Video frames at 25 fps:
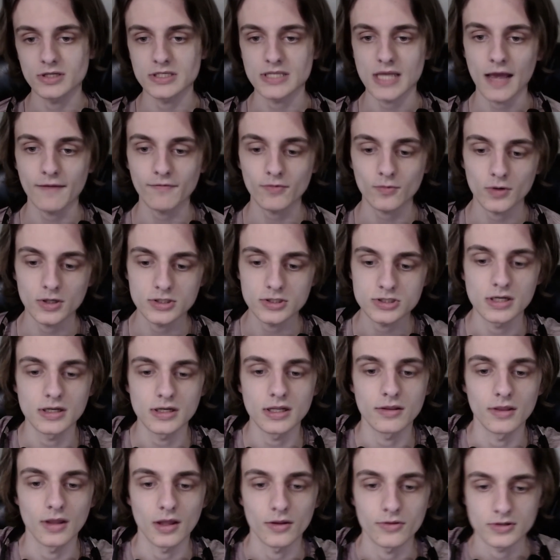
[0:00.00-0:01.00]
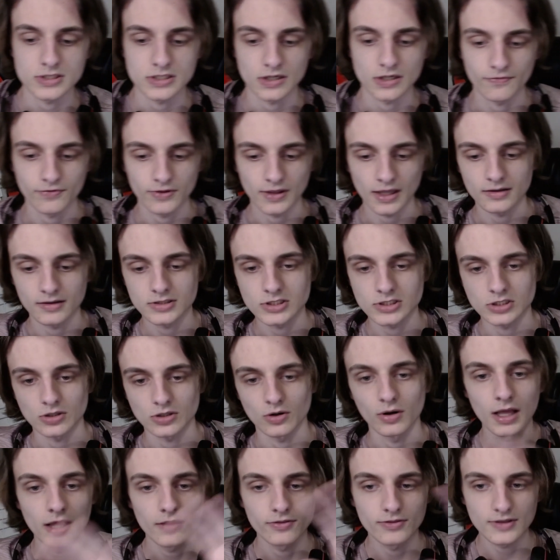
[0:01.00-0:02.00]
Haven't watched any of the other stuff yet,
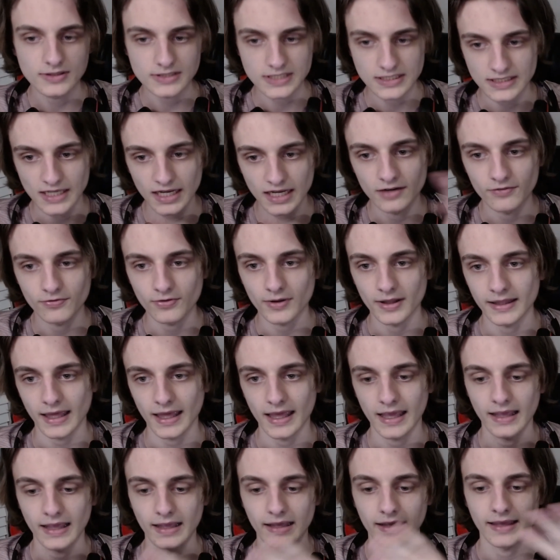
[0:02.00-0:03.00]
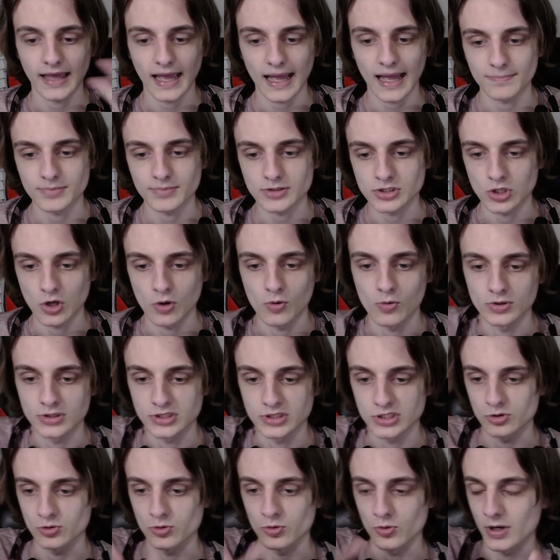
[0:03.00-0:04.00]
so this is kind of like a capstone
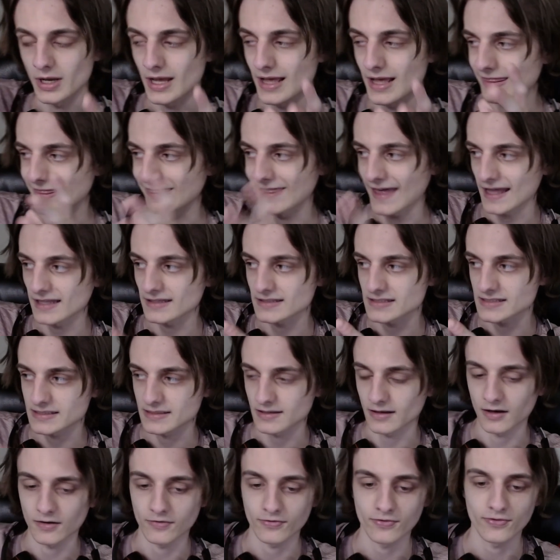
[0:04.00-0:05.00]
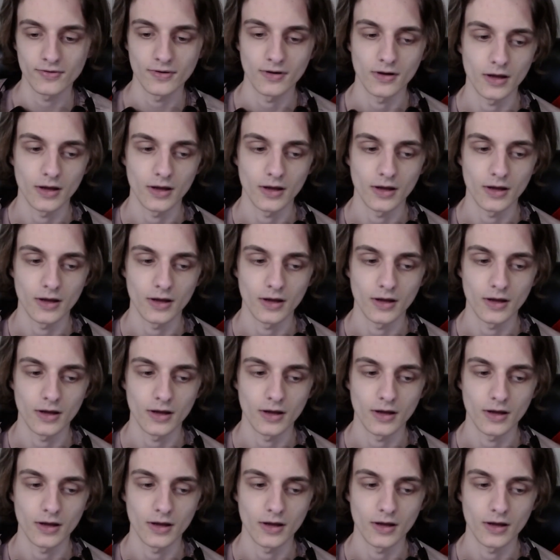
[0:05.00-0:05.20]
to that stuff.